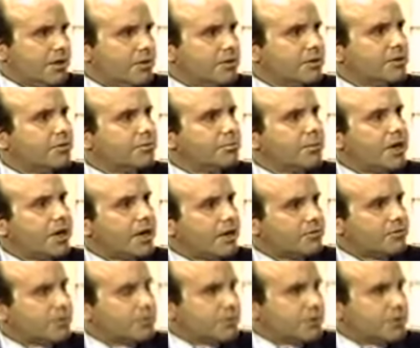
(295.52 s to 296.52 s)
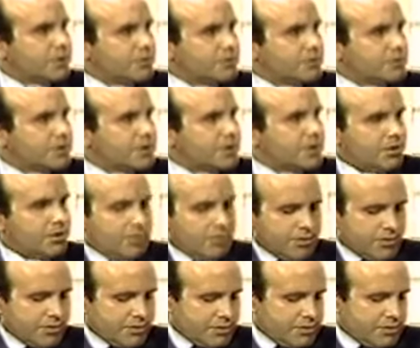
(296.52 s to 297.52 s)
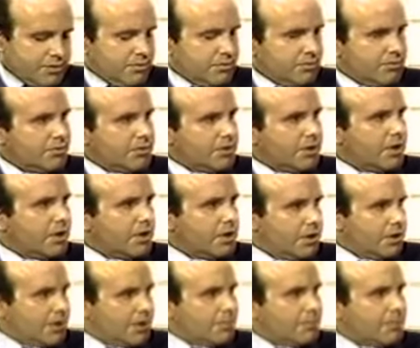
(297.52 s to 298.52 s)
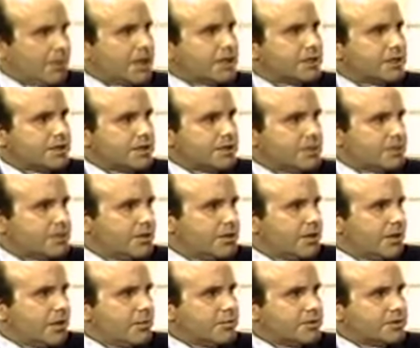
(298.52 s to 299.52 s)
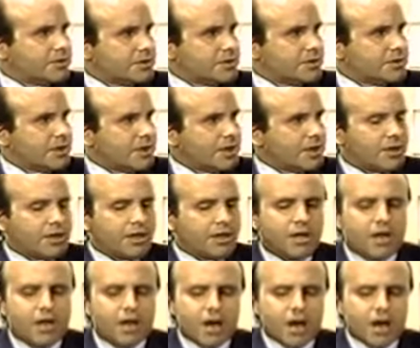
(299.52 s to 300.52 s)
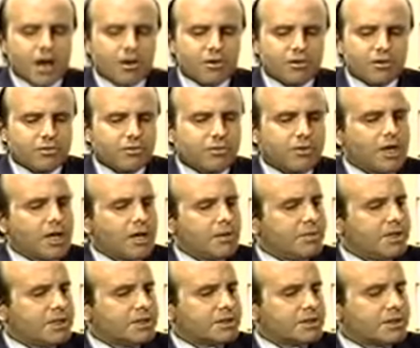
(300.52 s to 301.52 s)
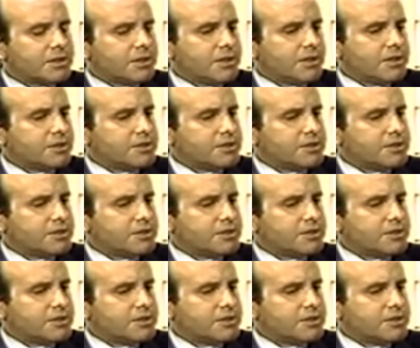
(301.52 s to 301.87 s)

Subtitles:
You may have to reduce it in order to match it to the opposite side. However, basically the